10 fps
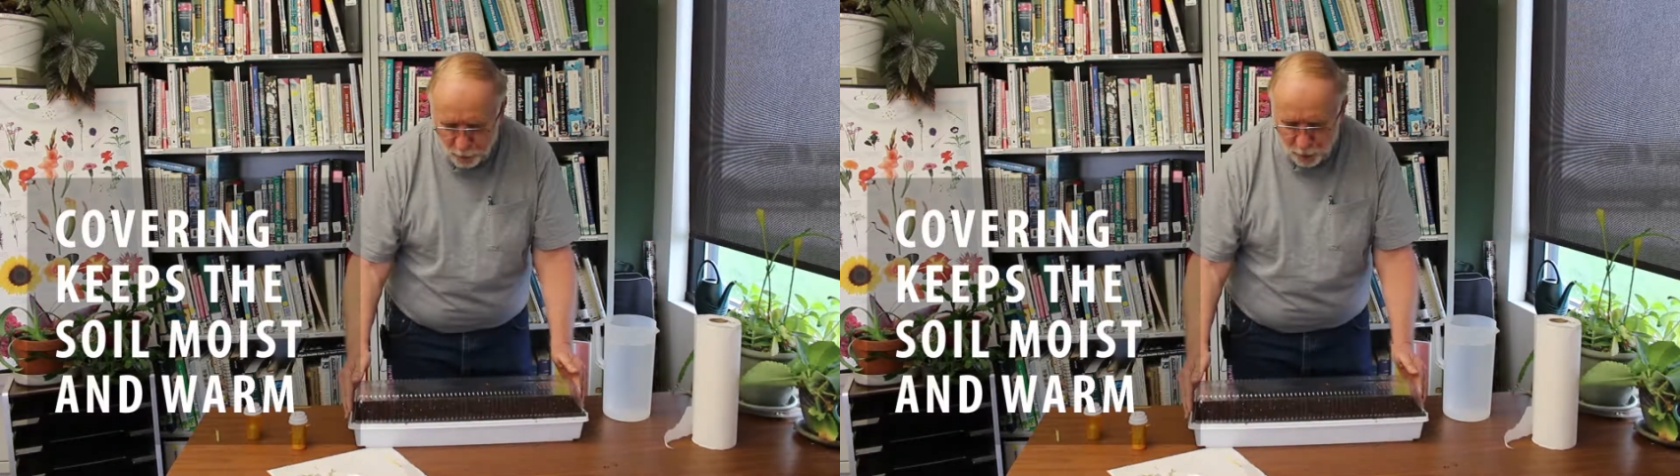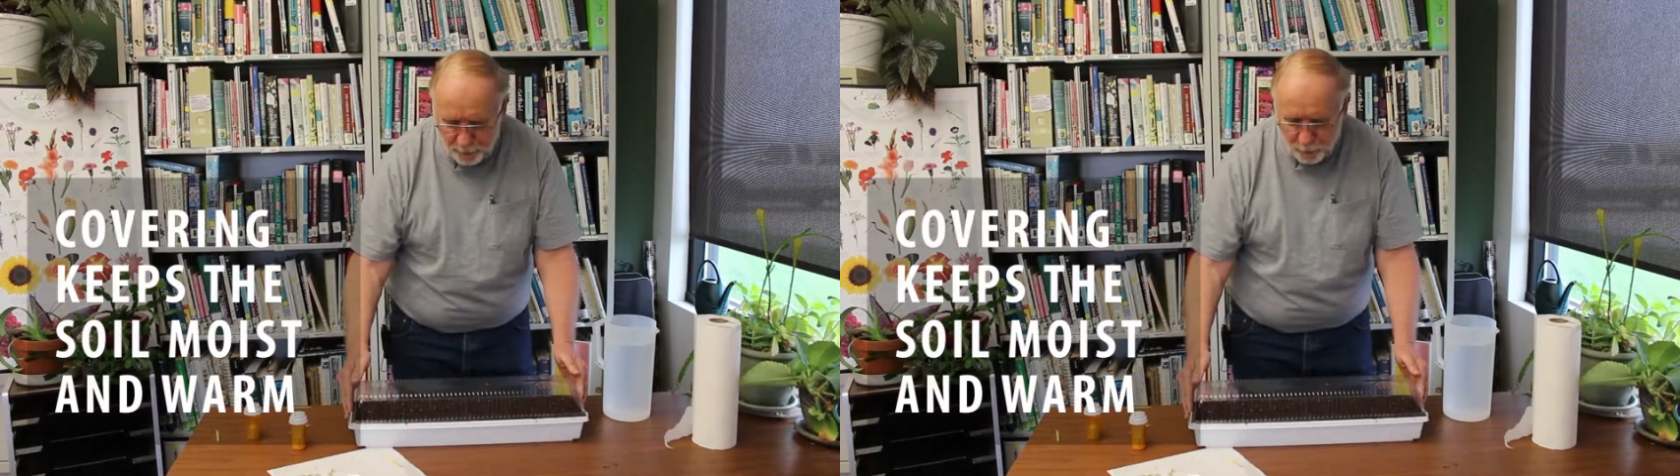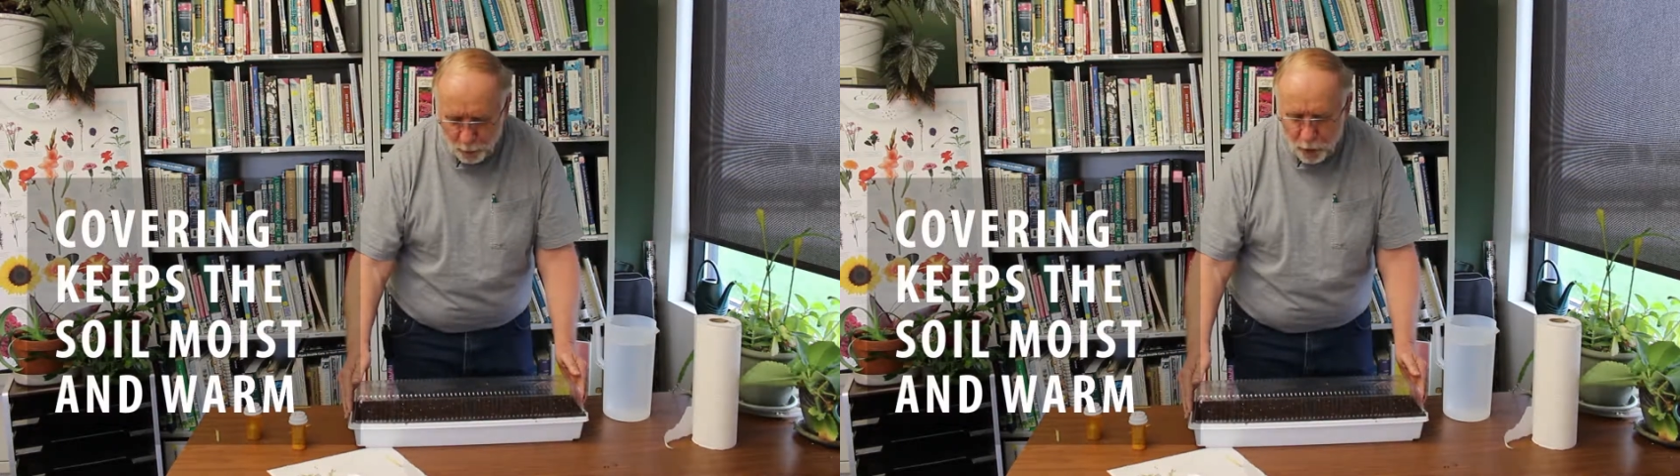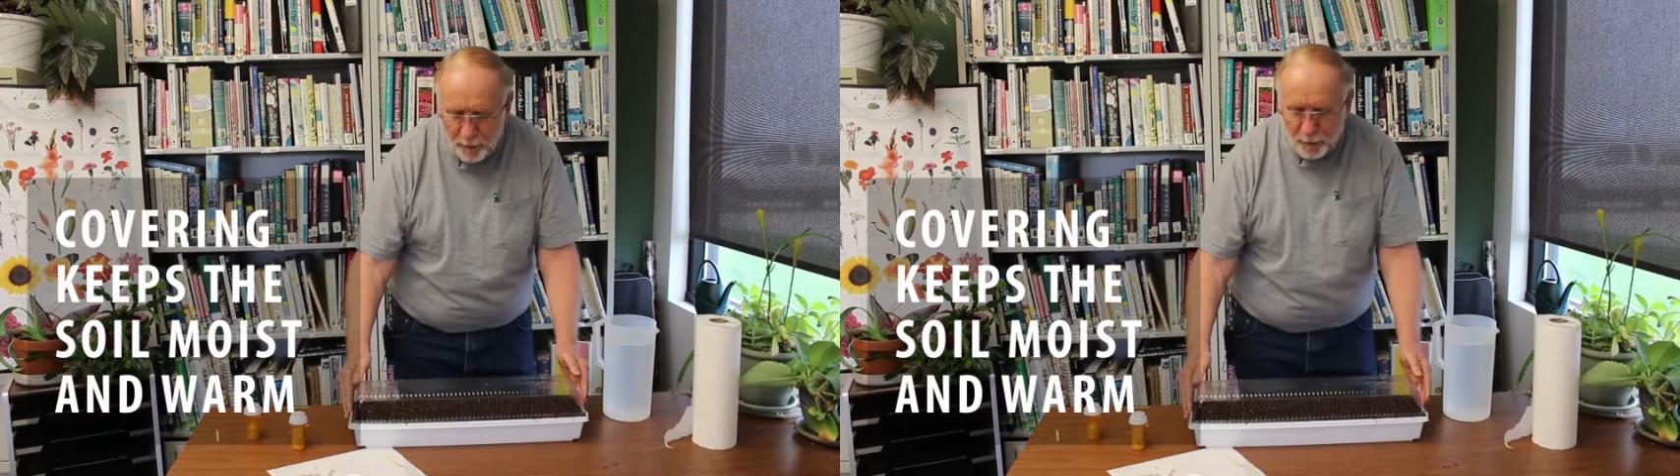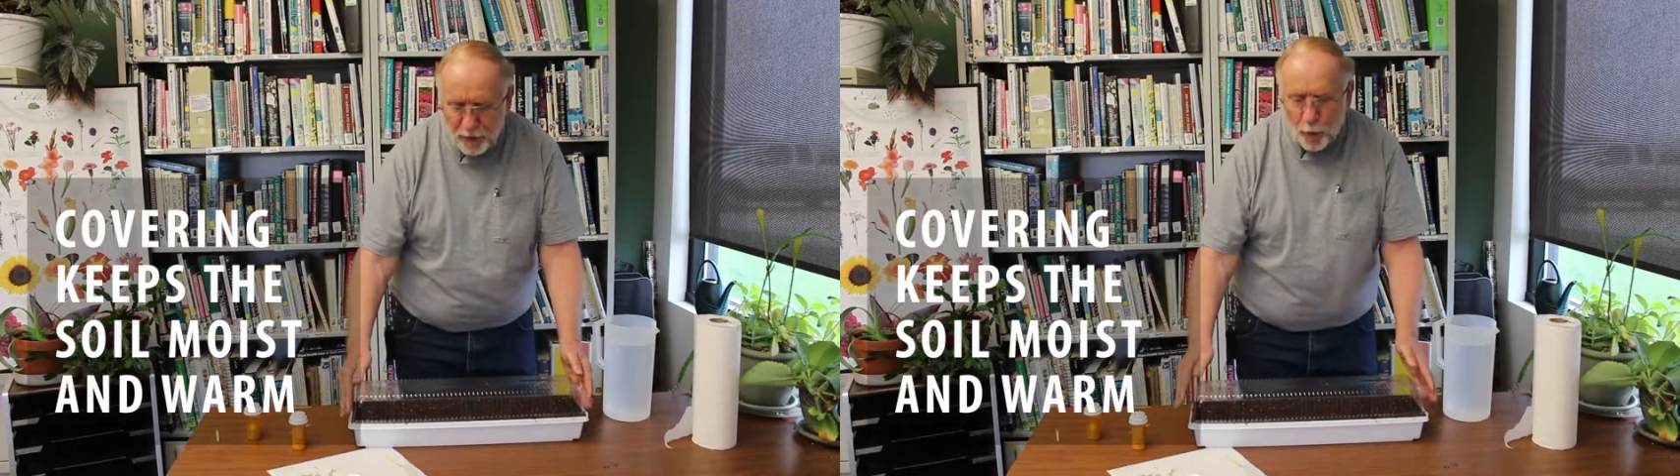
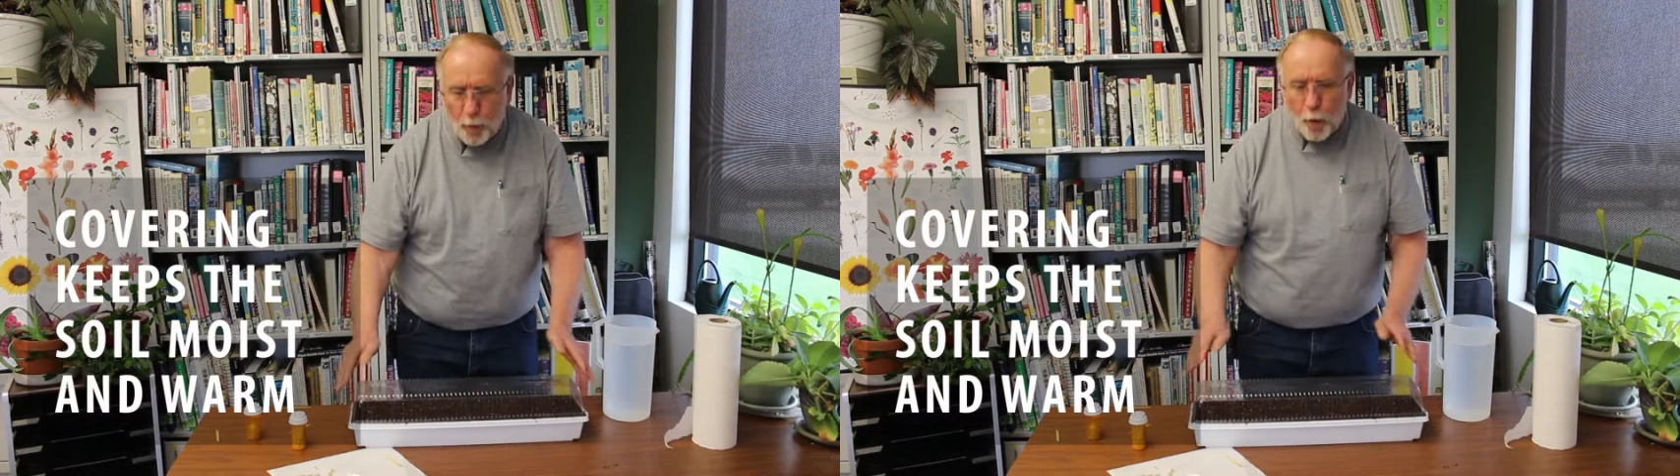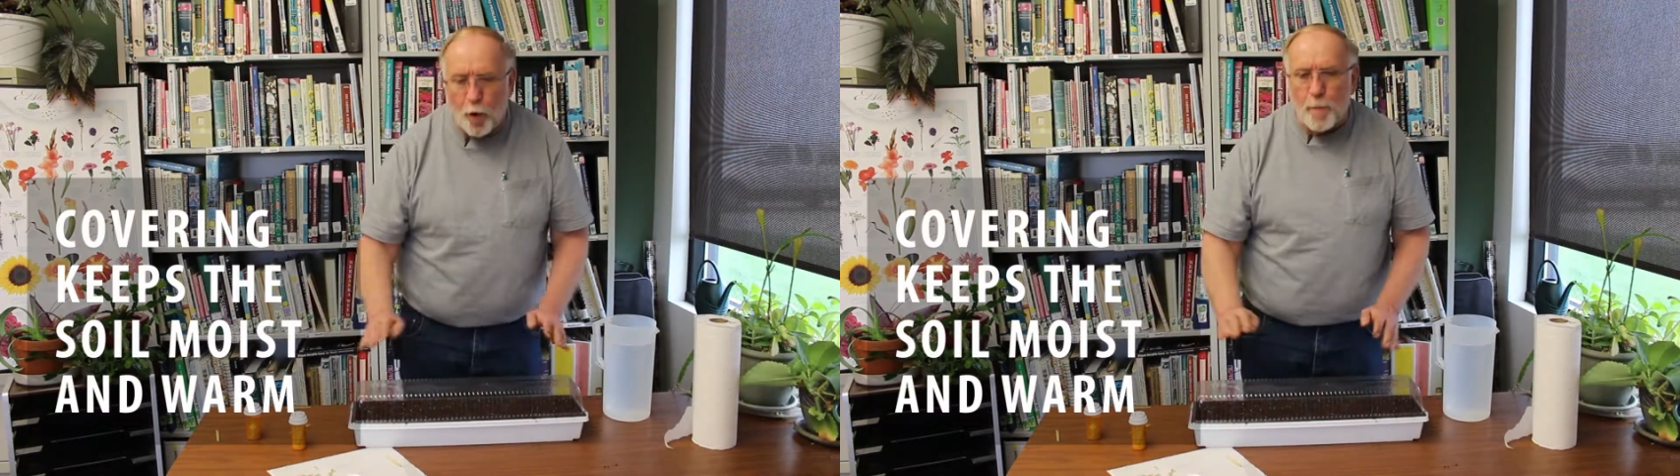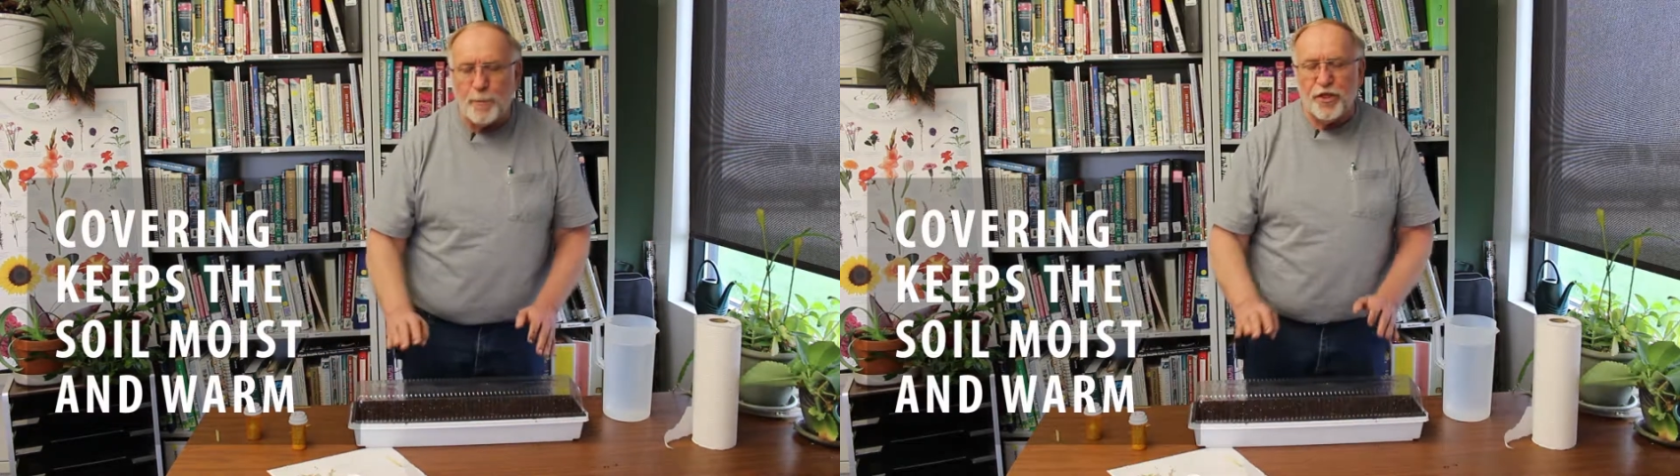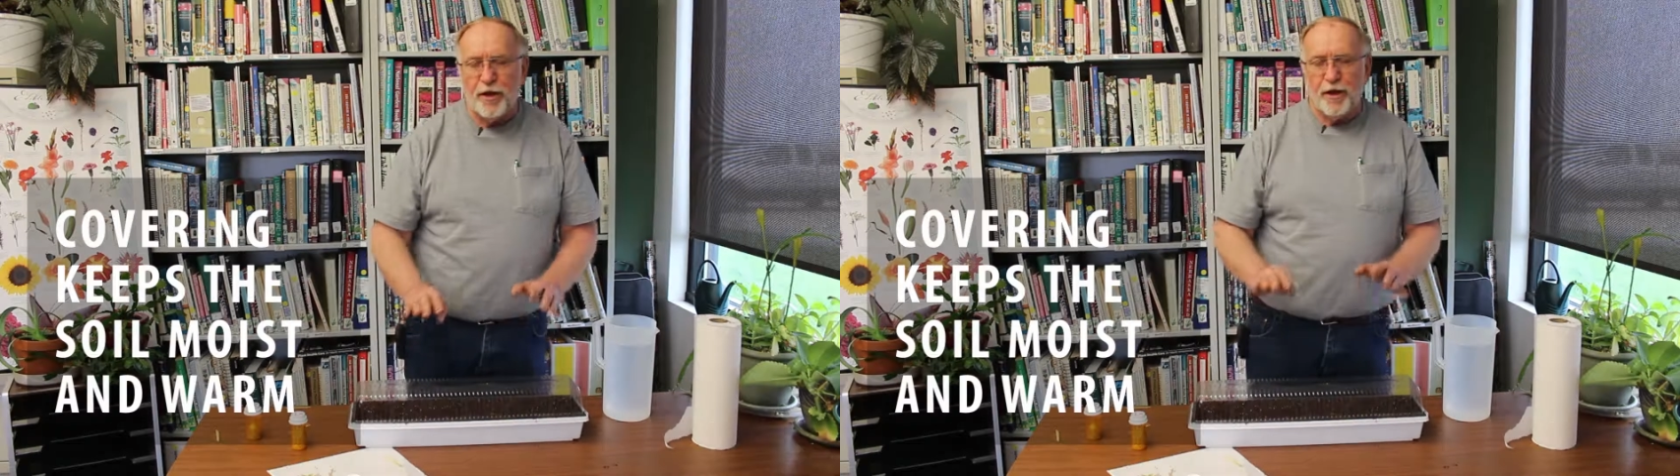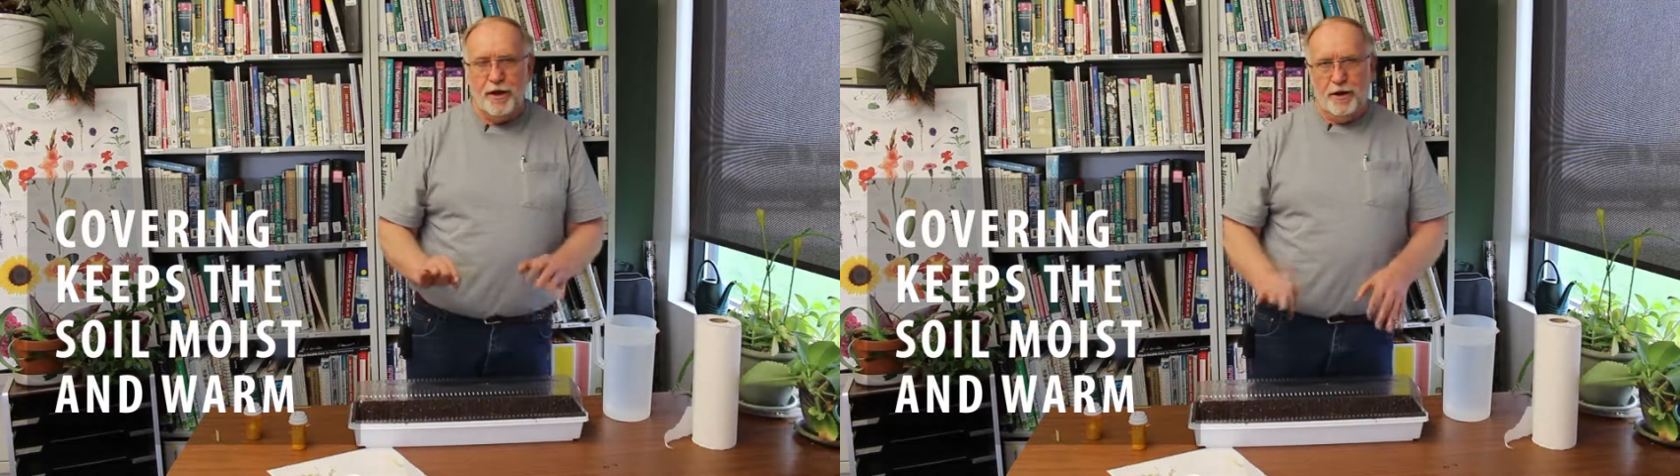warmth
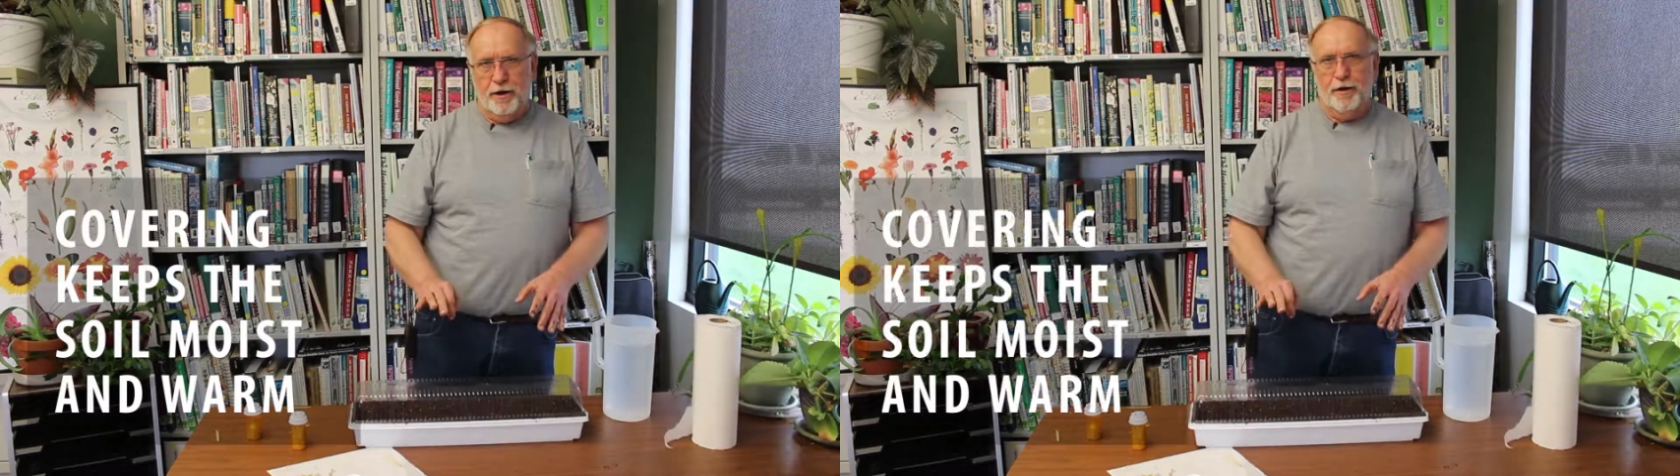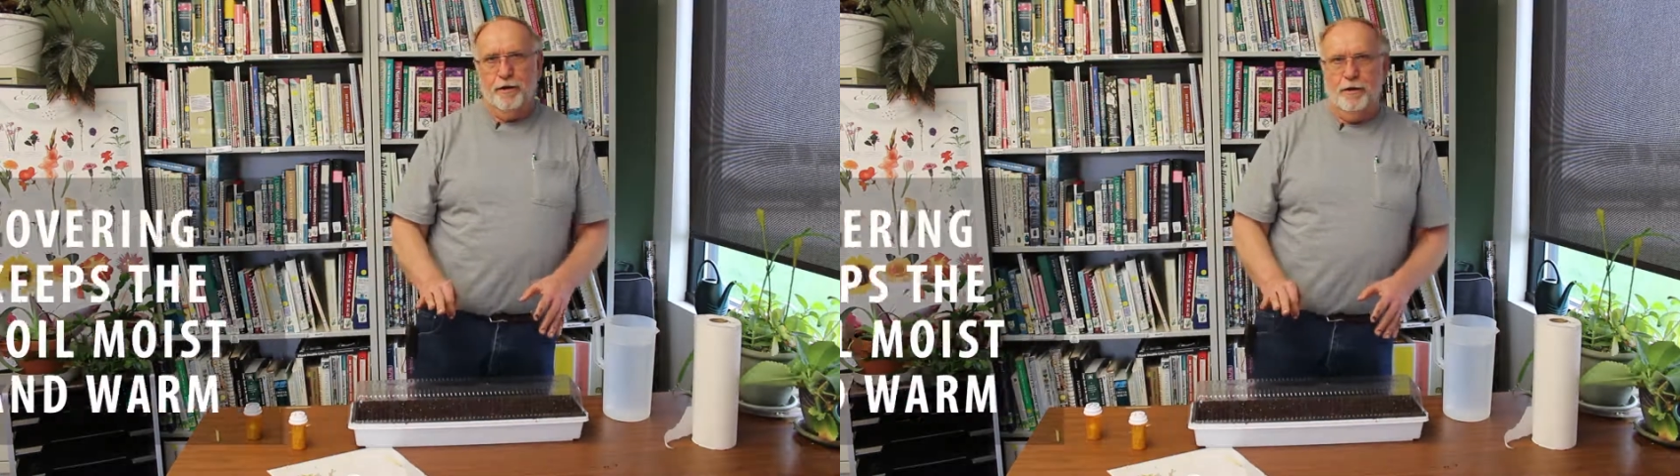in.